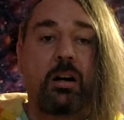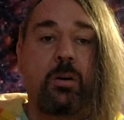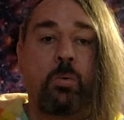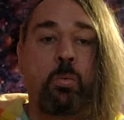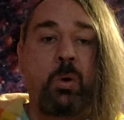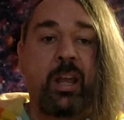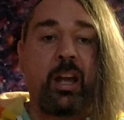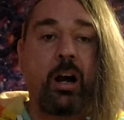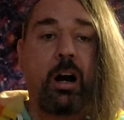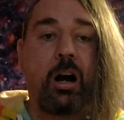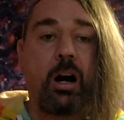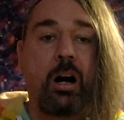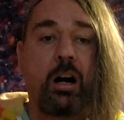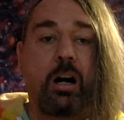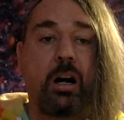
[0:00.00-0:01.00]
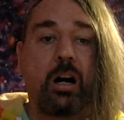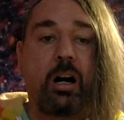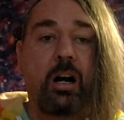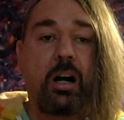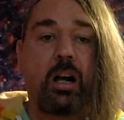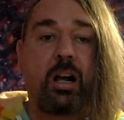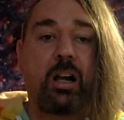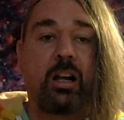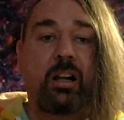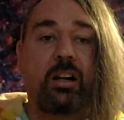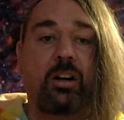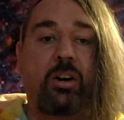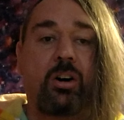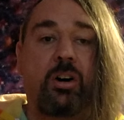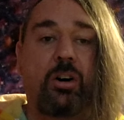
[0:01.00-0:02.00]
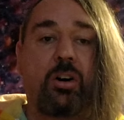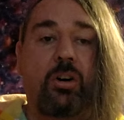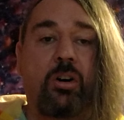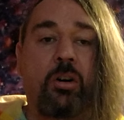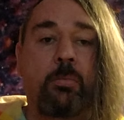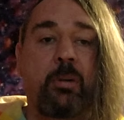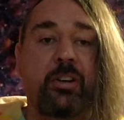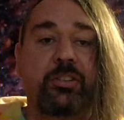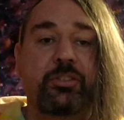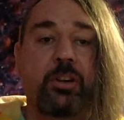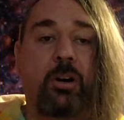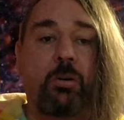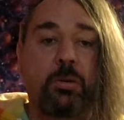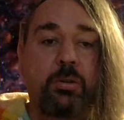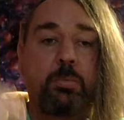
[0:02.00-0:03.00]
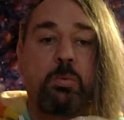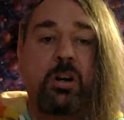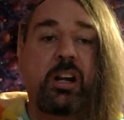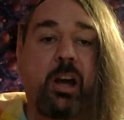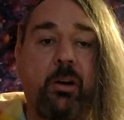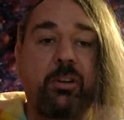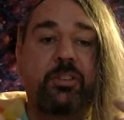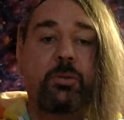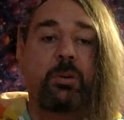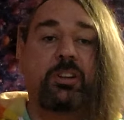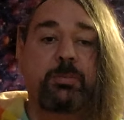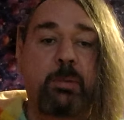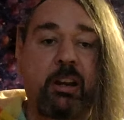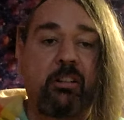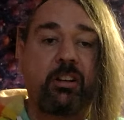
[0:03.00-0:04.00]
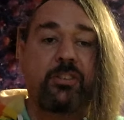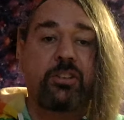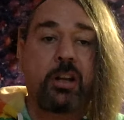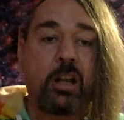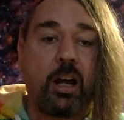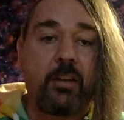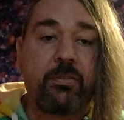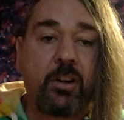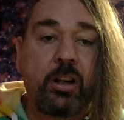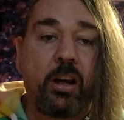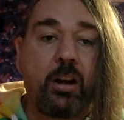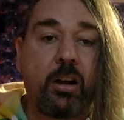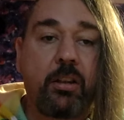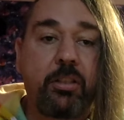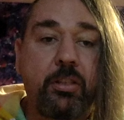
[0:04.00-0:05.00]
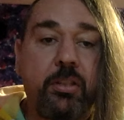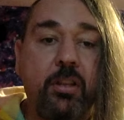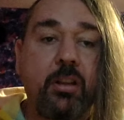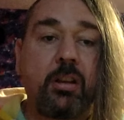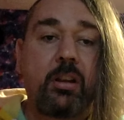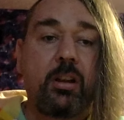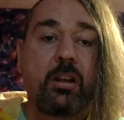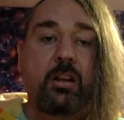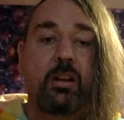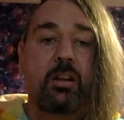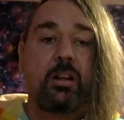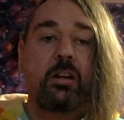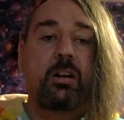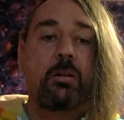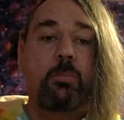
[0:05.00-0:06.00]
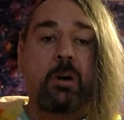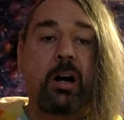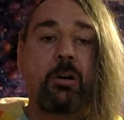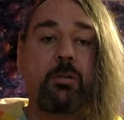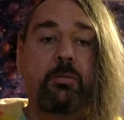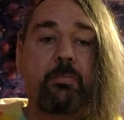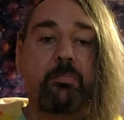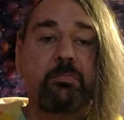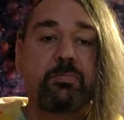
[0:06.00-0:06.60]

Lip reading: we are almost told we're going to experience a life on earth. Well,